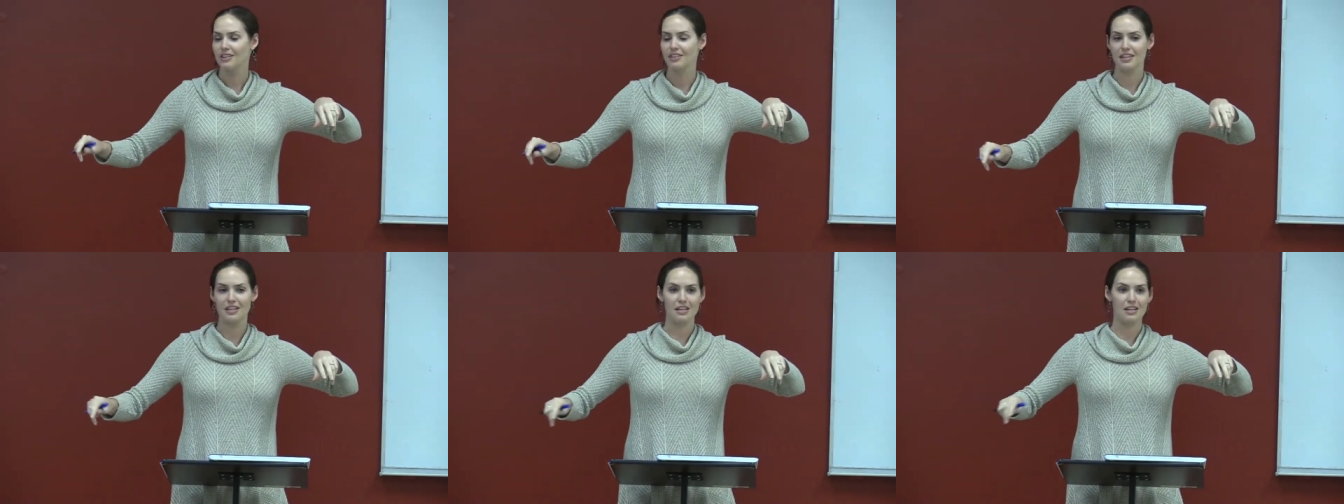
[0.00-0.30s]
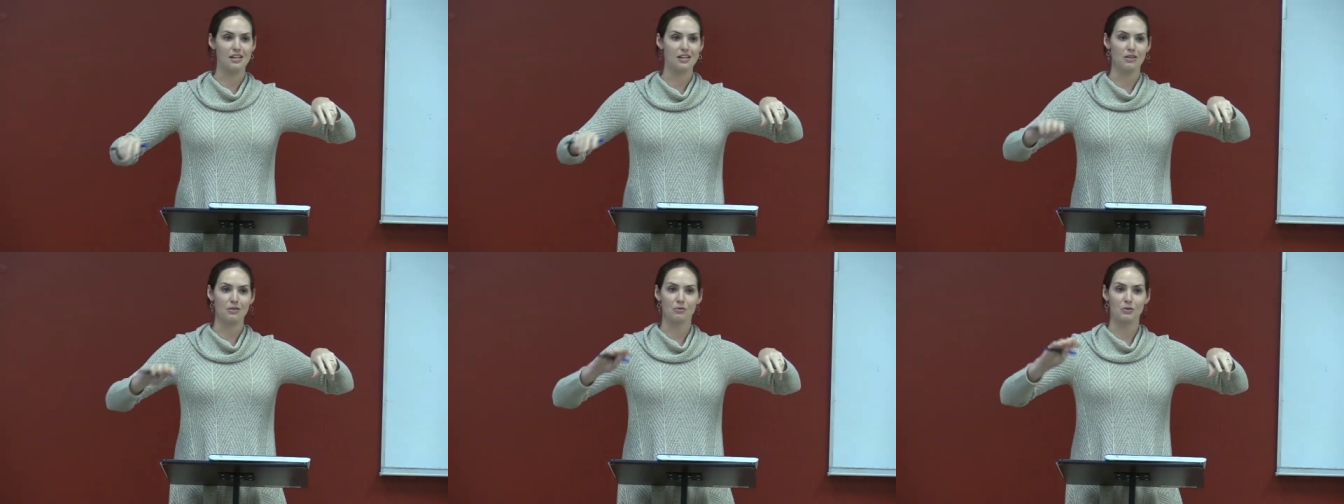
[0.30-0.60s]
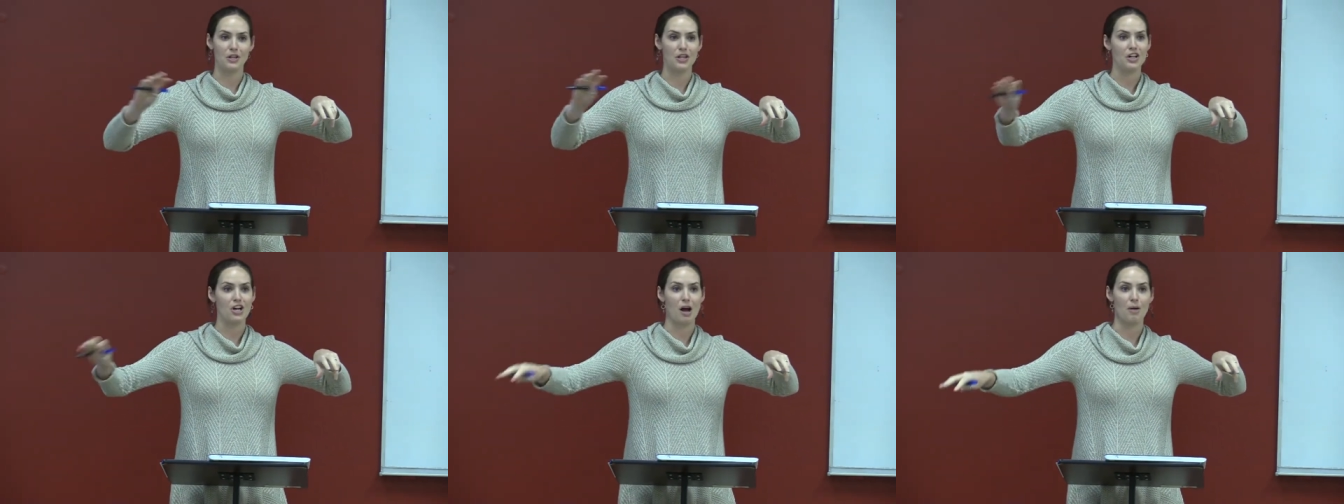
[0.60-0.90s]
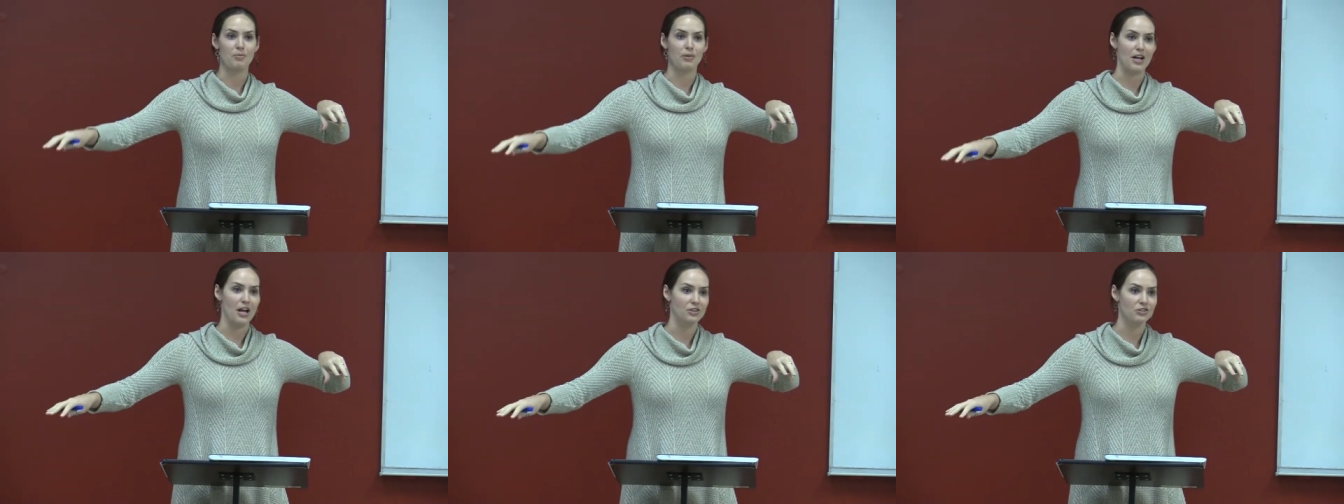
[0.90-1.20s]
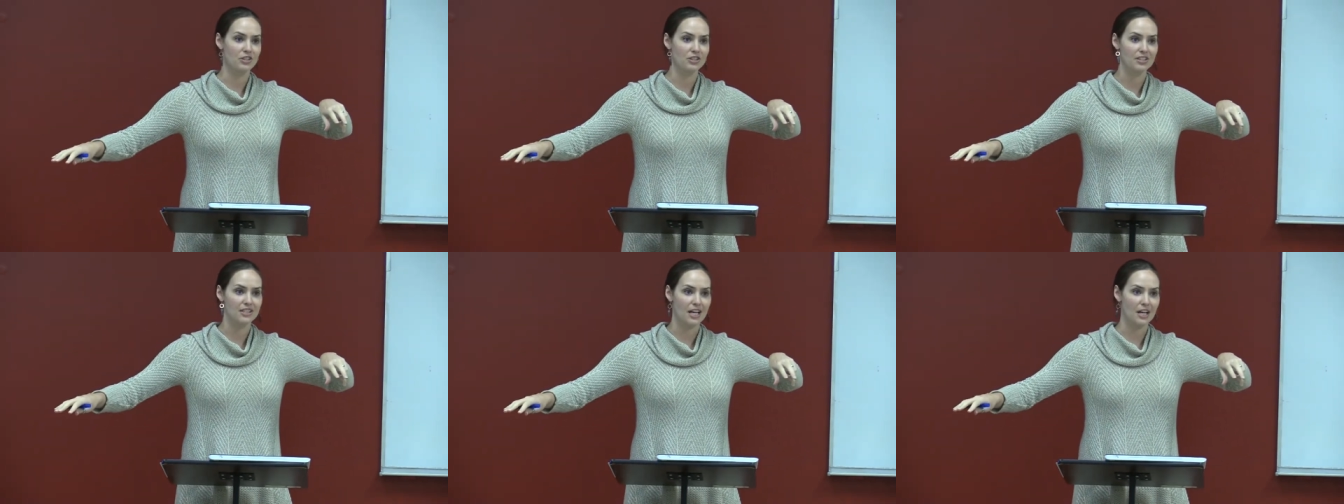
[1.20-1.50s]
the reading
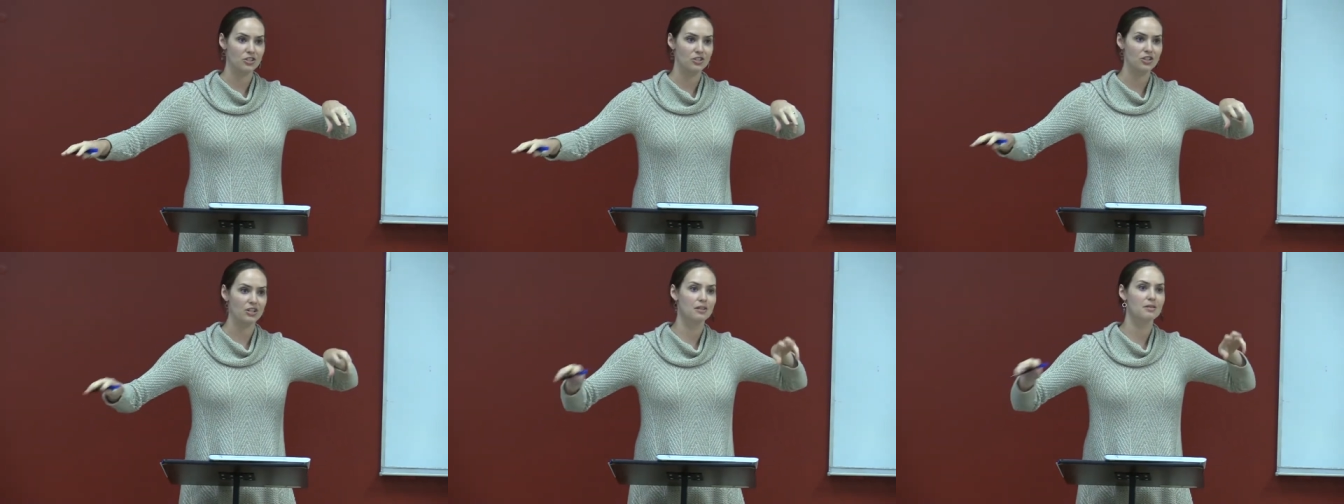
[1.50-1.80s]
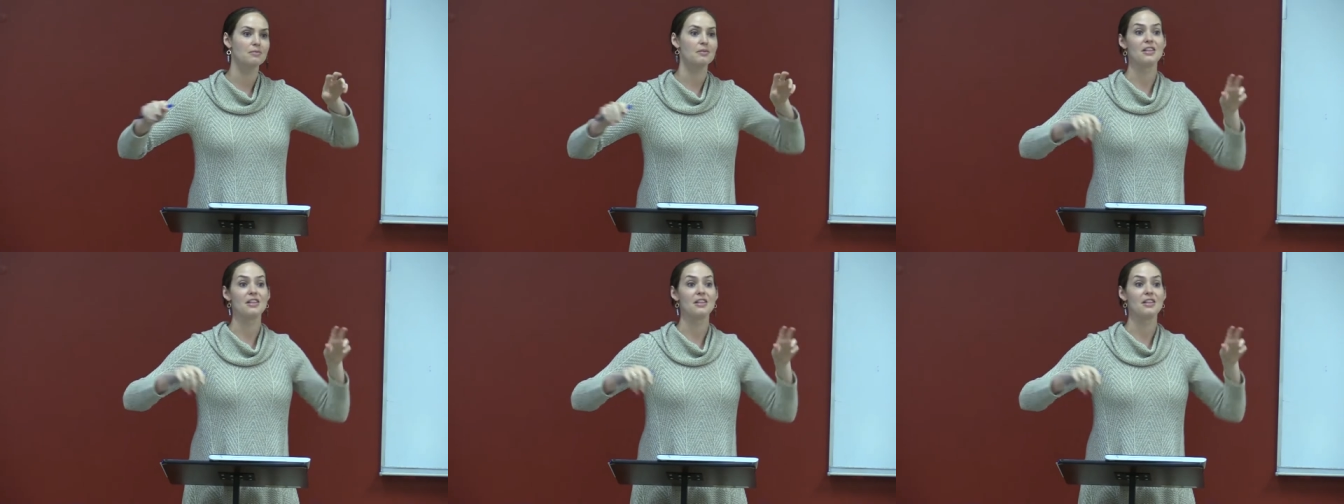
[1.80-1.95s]
comprehension section,